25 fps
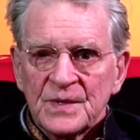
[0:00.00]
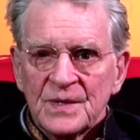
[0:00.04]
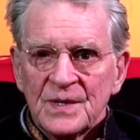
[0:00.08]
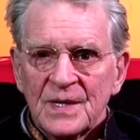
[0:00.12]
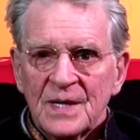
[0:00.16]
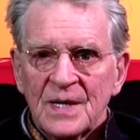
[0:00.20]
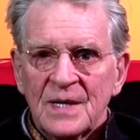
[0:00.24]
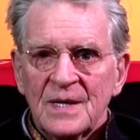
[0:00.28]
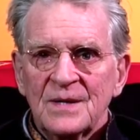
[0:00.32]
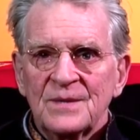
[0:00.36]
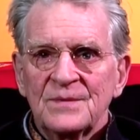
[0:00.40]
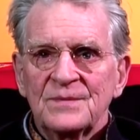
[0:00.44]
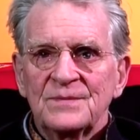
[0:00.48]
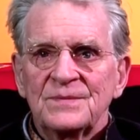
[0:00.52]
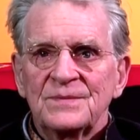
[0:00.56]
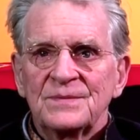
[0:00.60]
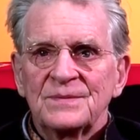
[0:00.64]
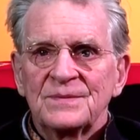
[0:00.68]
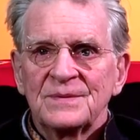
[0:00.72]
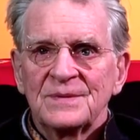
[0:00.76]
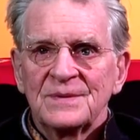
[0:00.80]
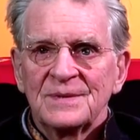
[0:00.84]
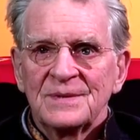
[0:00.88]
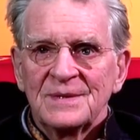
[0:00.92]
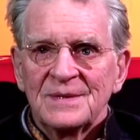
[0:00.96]
love
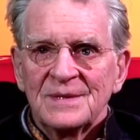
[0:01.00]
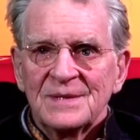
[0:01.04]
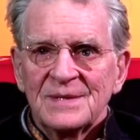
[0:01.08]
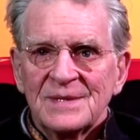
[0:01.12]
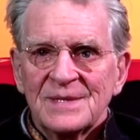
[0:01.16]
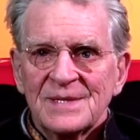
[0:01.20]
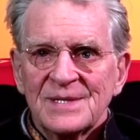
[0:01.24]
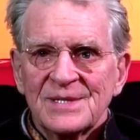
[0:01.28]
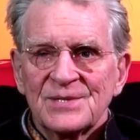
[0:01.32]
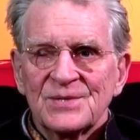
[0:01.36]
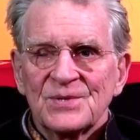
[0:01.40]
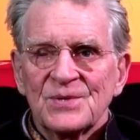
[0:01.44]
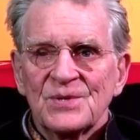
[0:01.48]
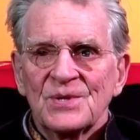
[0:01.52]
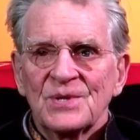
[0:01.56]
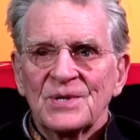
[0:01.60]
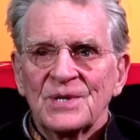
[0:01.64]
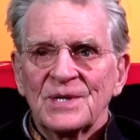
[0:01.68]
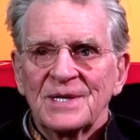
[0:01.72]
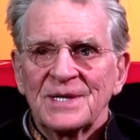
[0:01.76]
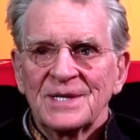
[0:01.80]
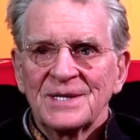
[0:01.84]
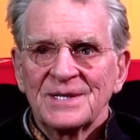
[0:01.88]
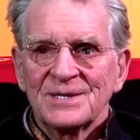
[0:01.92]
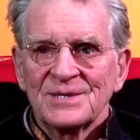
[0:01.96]
is
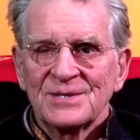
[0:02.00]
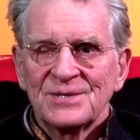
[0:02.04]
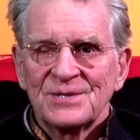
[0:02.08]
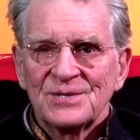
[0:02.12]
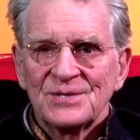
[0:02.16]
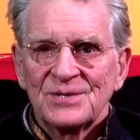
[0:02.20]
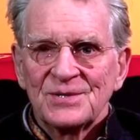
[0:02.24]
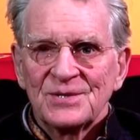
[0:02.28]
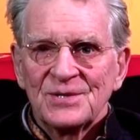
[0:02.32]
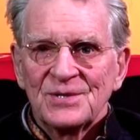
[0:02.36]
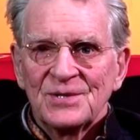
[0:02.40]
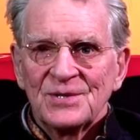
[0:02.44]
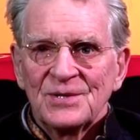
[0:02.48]
all it is.